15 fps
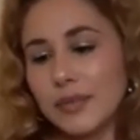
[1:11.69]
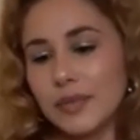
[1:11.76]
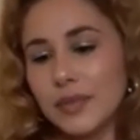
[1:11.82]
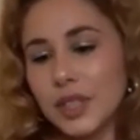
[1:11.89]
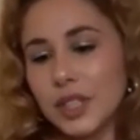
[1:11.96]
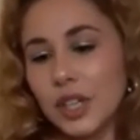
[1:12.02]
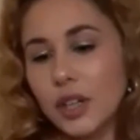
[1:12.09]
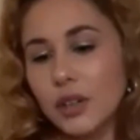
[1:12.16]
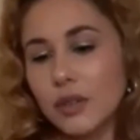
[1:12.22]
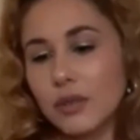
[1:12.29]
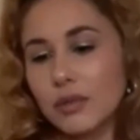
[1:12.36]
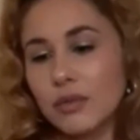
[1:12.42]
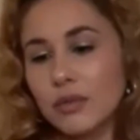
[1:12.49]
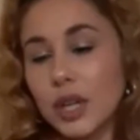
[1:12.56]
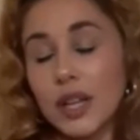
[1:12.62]
you know,
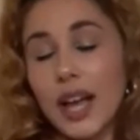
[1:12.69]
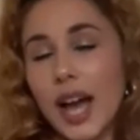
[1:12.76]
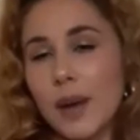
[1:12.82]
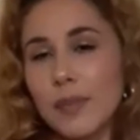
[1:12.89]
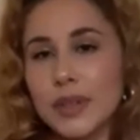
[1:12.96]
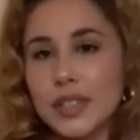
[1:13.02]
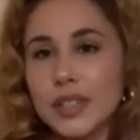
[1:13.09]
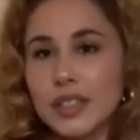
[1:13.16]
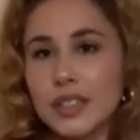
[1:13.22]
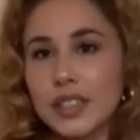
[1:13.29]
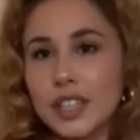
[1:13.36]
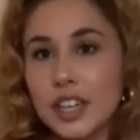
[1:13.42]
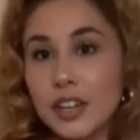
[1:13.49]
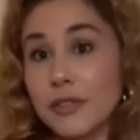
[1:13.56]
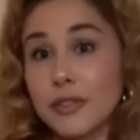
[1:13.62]
will happen in the
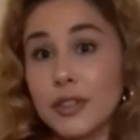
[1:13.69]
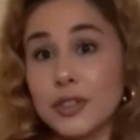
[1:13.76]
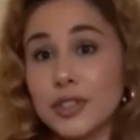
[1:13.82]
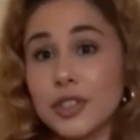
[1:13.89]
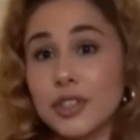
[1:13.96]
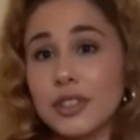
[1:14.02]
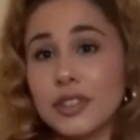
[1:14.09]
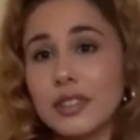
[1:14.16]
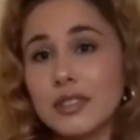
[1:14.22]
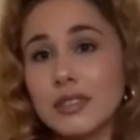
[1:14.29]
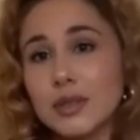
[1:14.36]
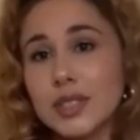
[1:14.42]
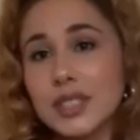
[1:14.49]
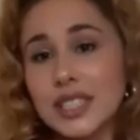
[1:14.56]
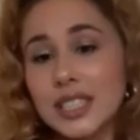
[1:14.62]
near future.
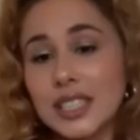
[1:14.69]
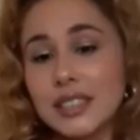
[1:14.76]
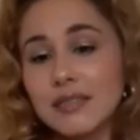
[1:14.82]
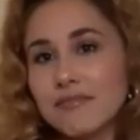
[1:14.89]
We'll see.